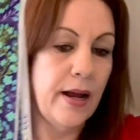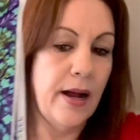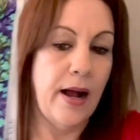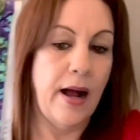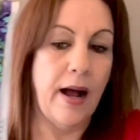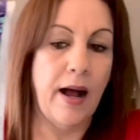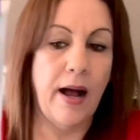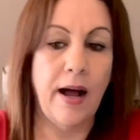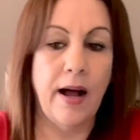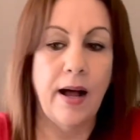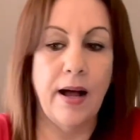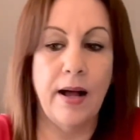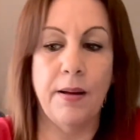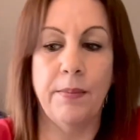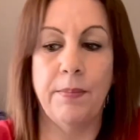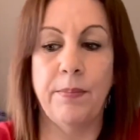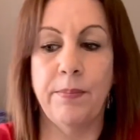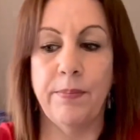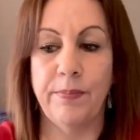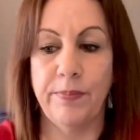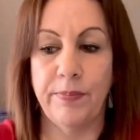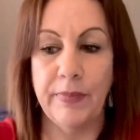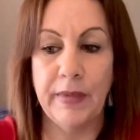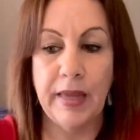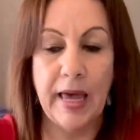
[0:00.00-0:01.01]

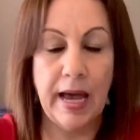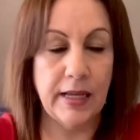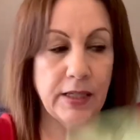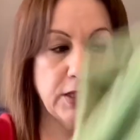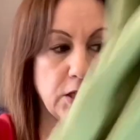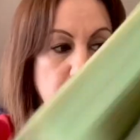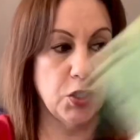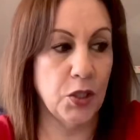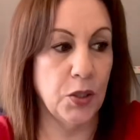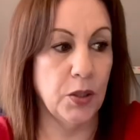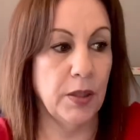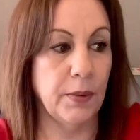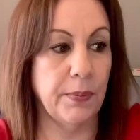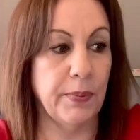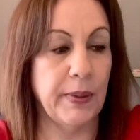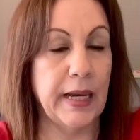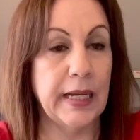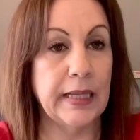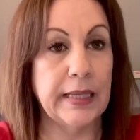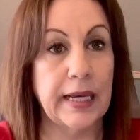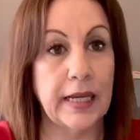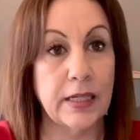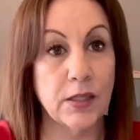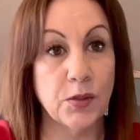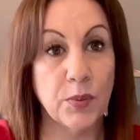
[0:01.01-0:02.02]
That's Tula Pink.
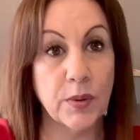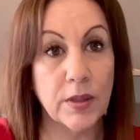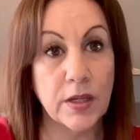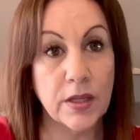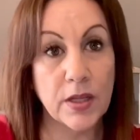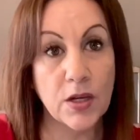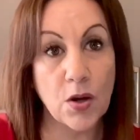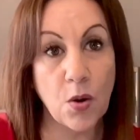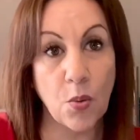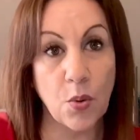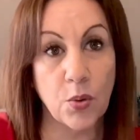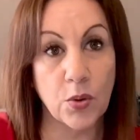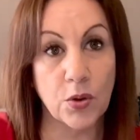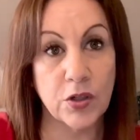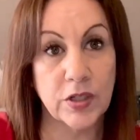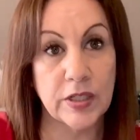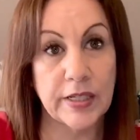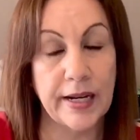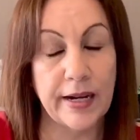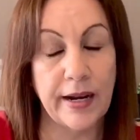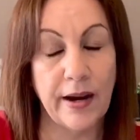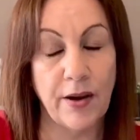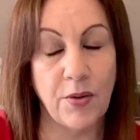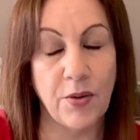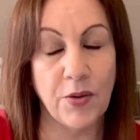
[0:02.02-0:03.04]
That's one of the orders
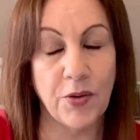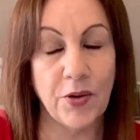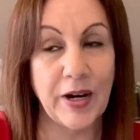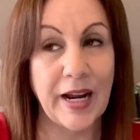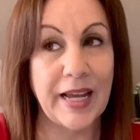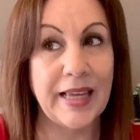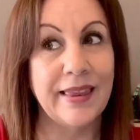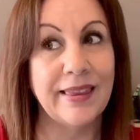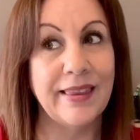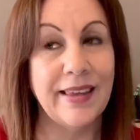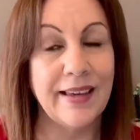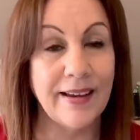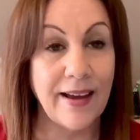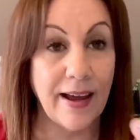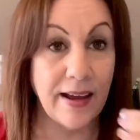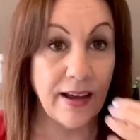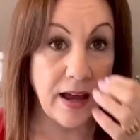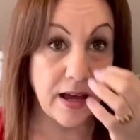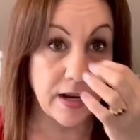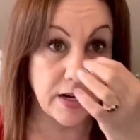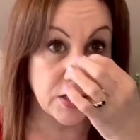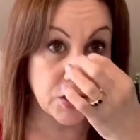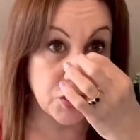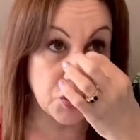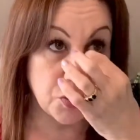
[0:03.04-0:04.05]
that I ordered. I think I
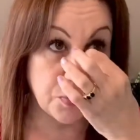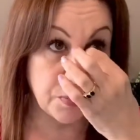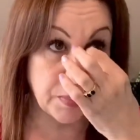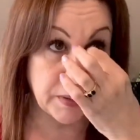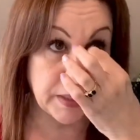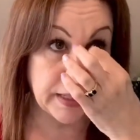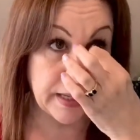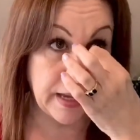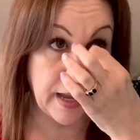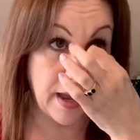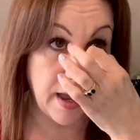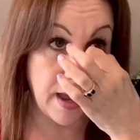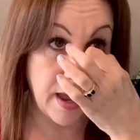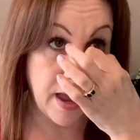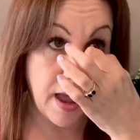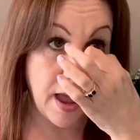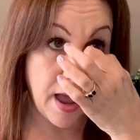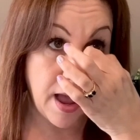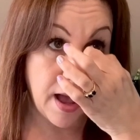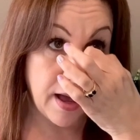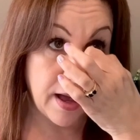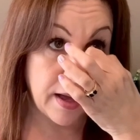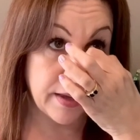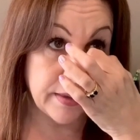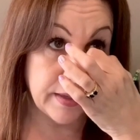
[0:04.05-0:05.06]
got a duplicate.
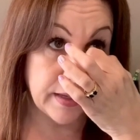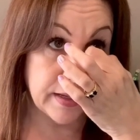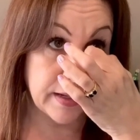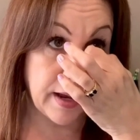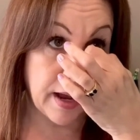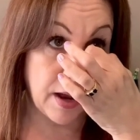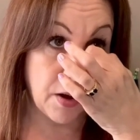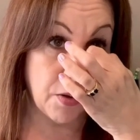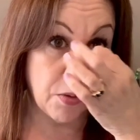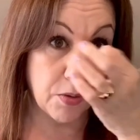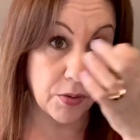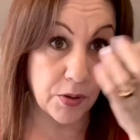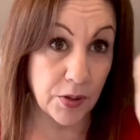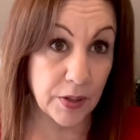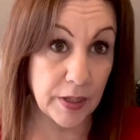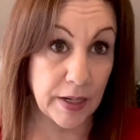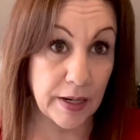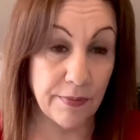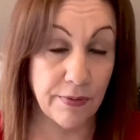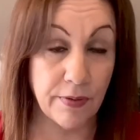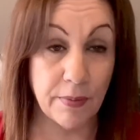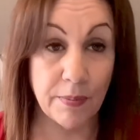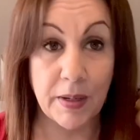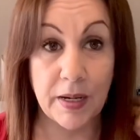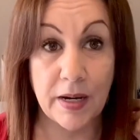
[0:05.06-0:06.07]
I think I ordered it
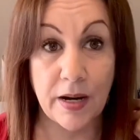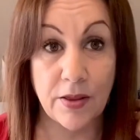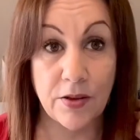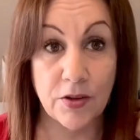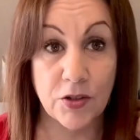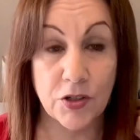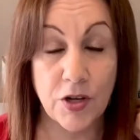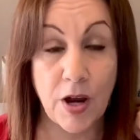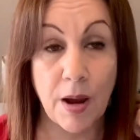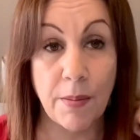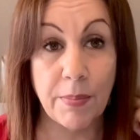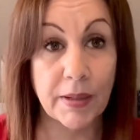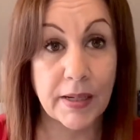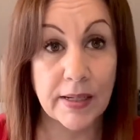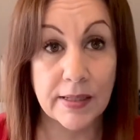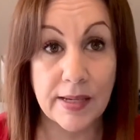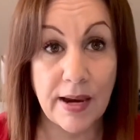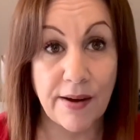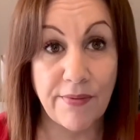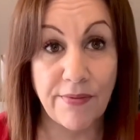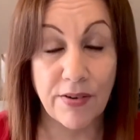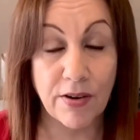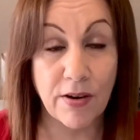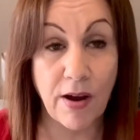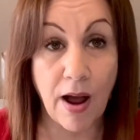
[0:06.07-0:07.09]
from another shop because I
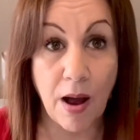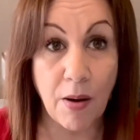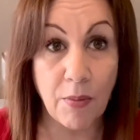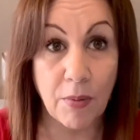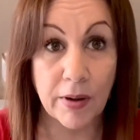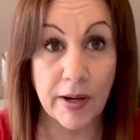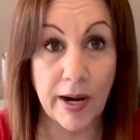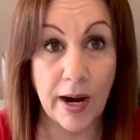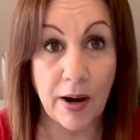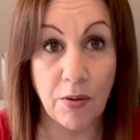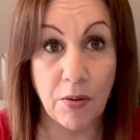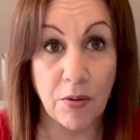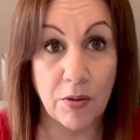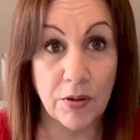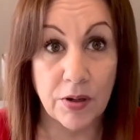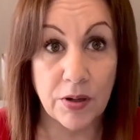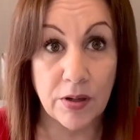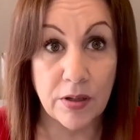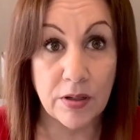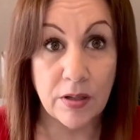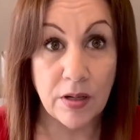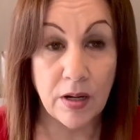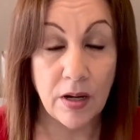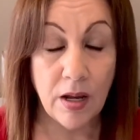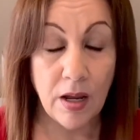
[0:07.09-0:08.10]
forgot what I
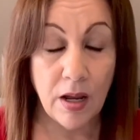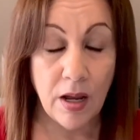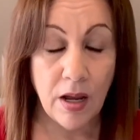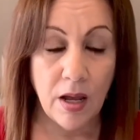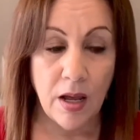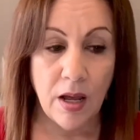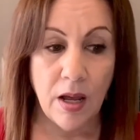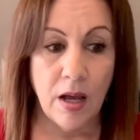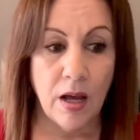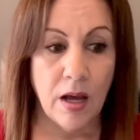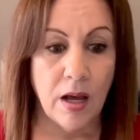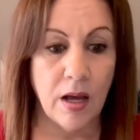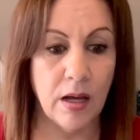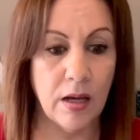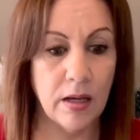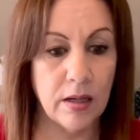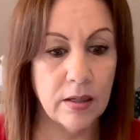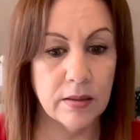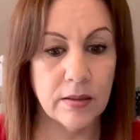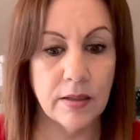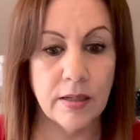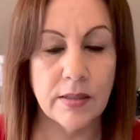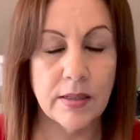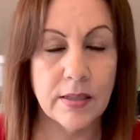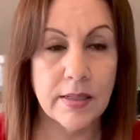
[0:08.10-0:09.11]
ordered
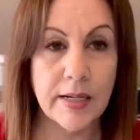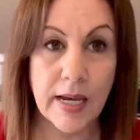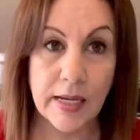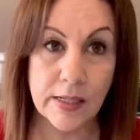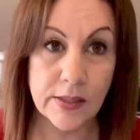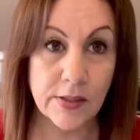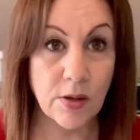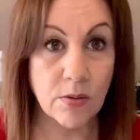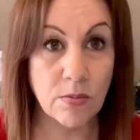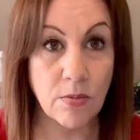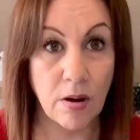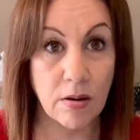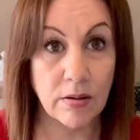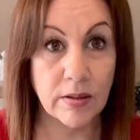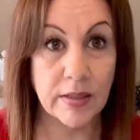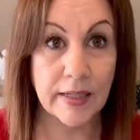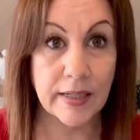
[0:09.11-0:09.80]
because it takes so long to